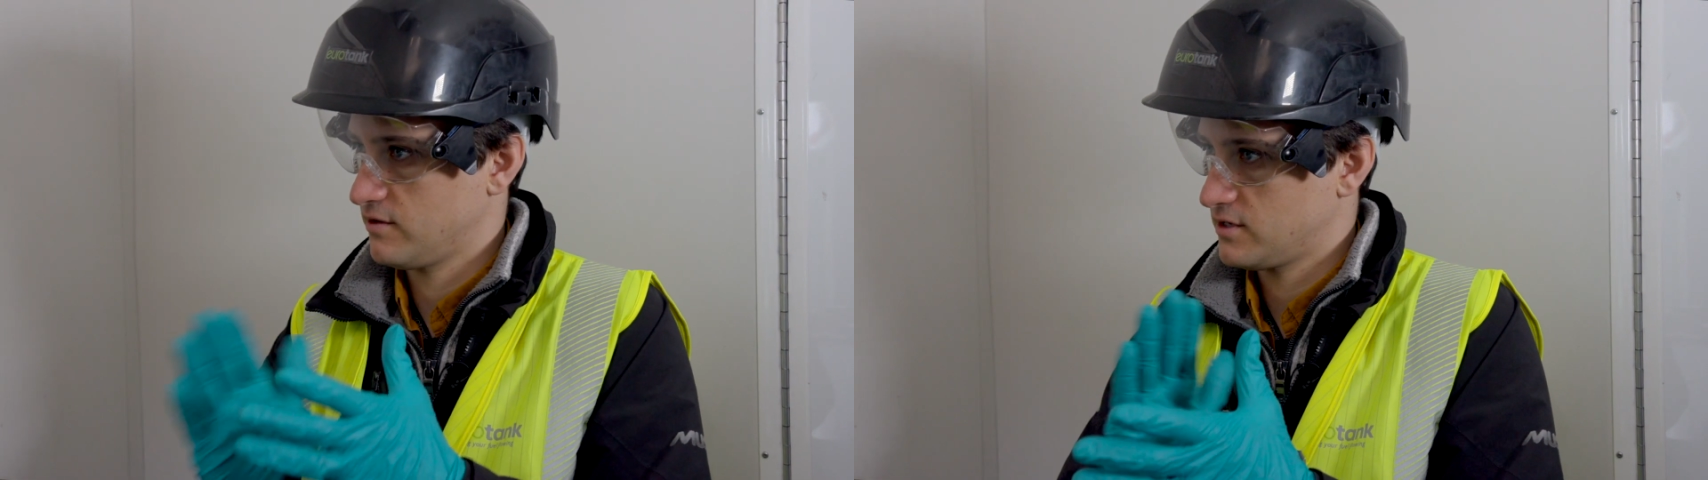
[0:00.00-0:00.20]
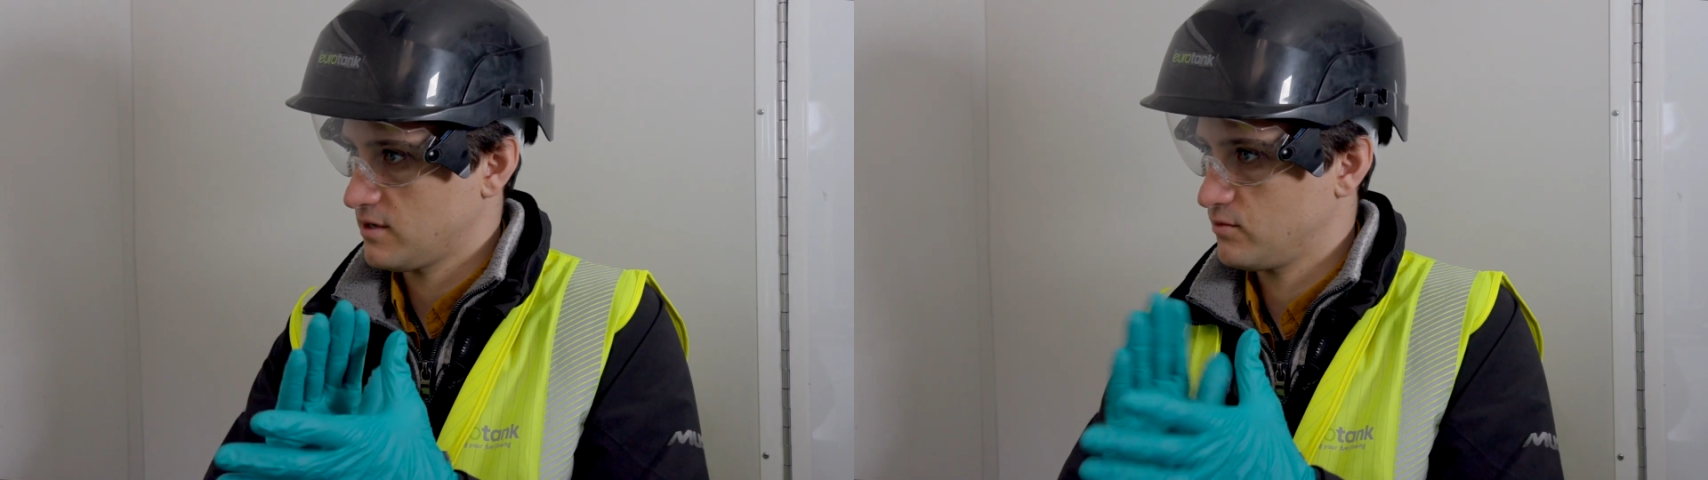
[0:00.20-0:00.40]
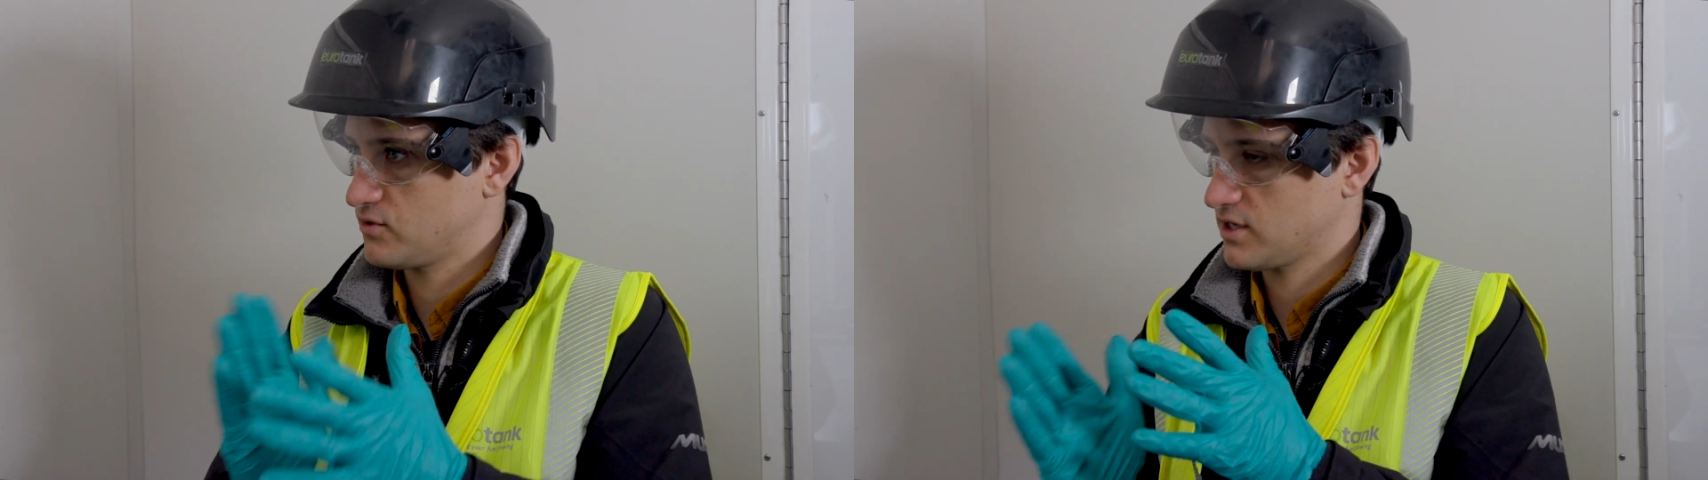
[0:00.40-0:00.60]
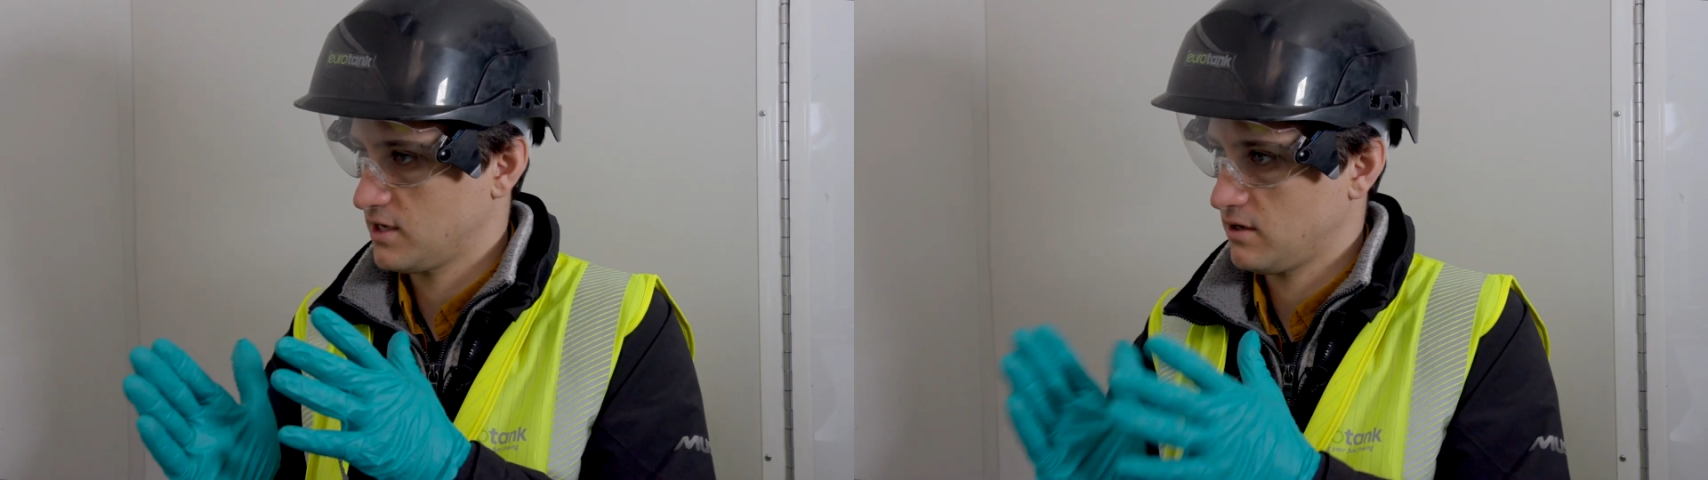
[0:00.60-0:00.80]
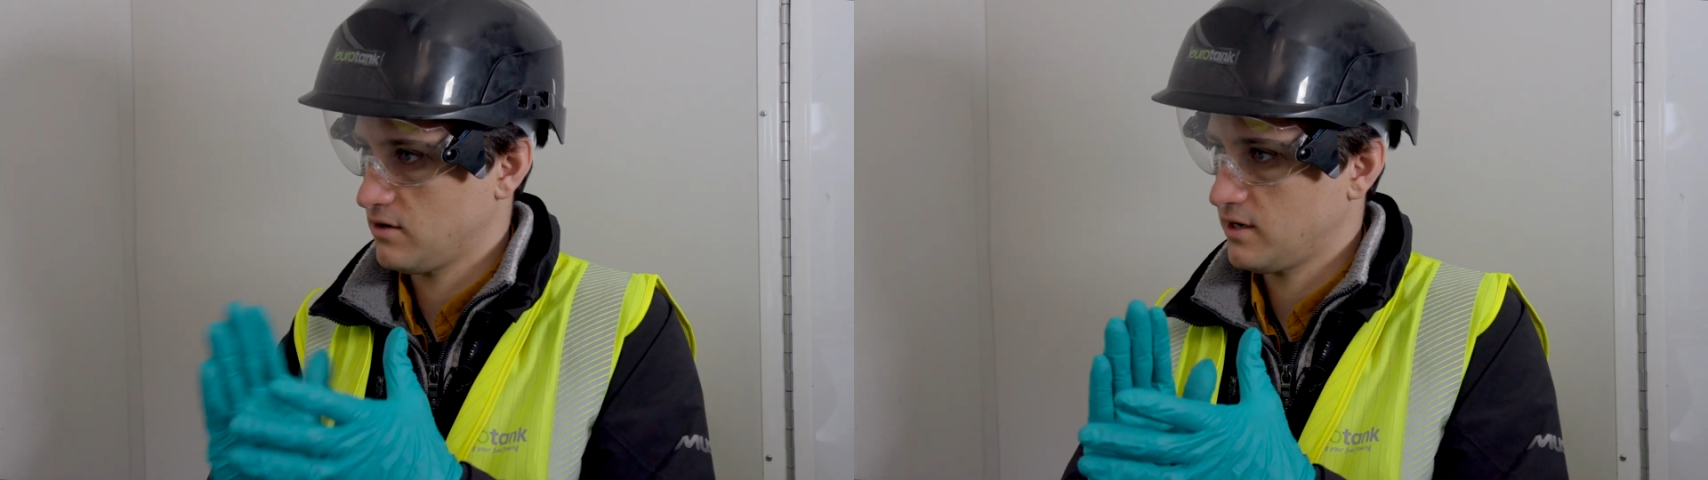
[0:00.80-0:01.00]
the double
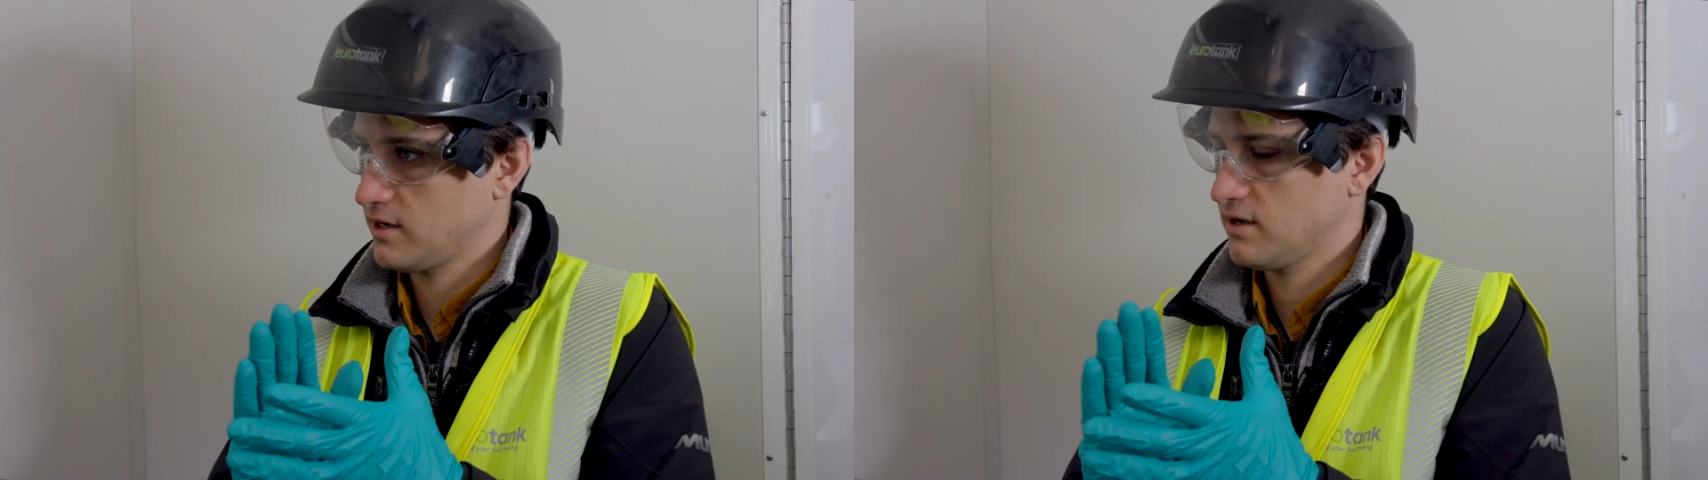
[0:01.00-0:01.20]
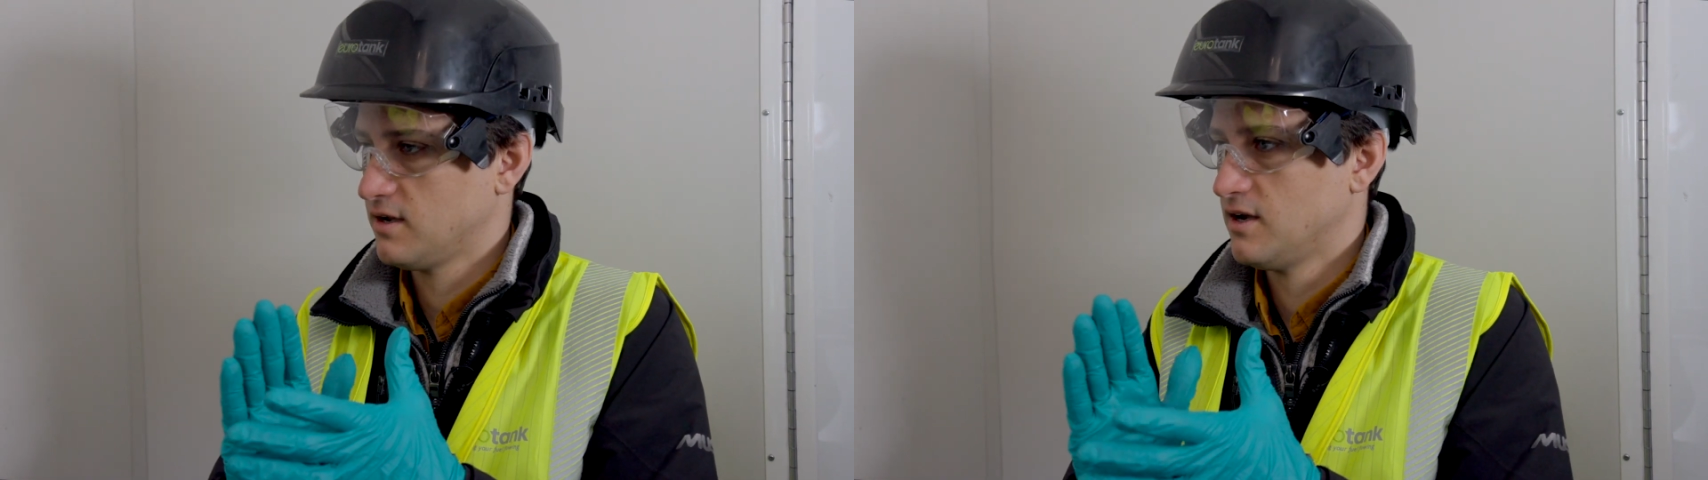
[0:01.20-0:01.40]
skin lining.